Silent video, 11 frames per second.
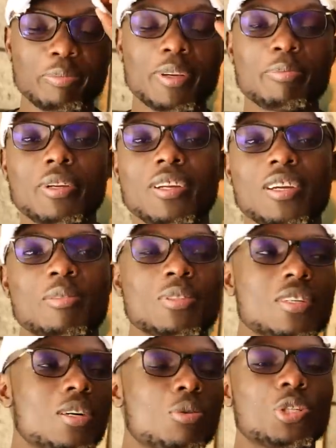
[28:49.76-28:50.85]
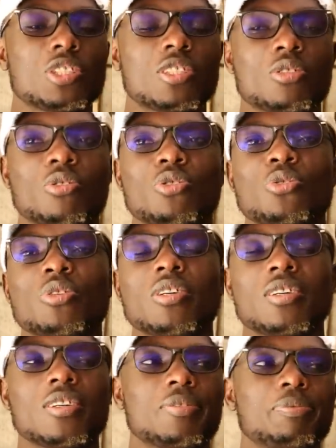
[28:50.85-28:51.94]
my name's Washington
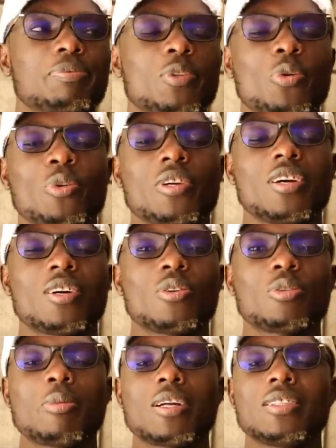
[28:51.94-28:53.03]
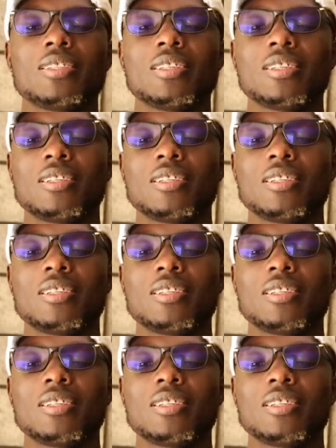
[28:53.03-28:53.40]
Junior Onyango, but